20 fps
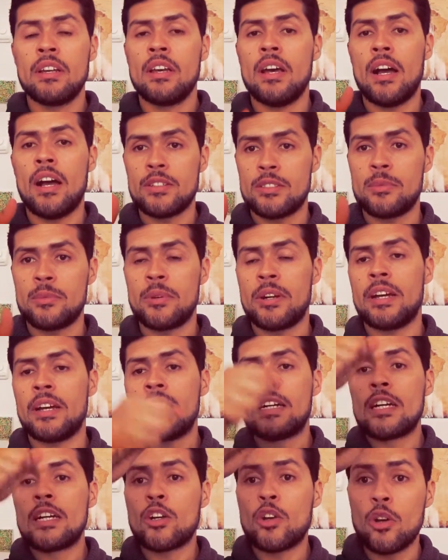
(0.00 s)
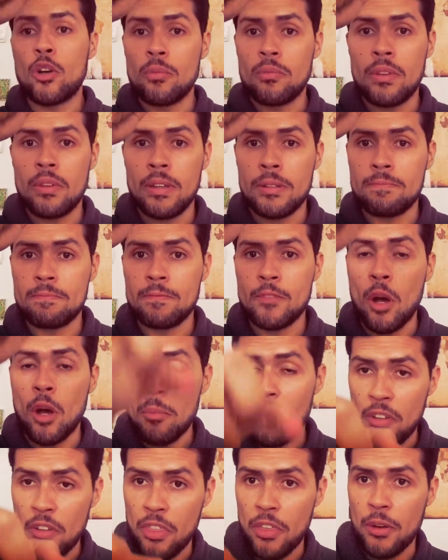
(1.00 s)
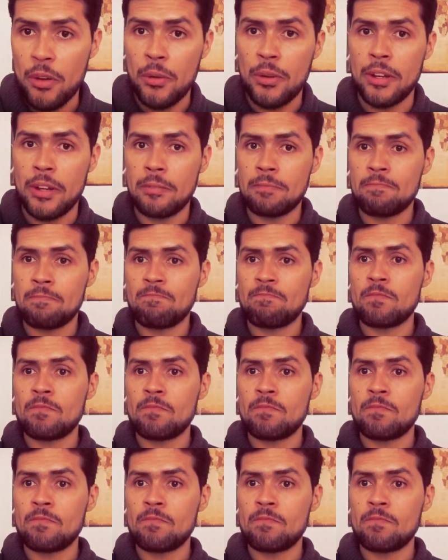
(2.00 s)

algebra, number theory,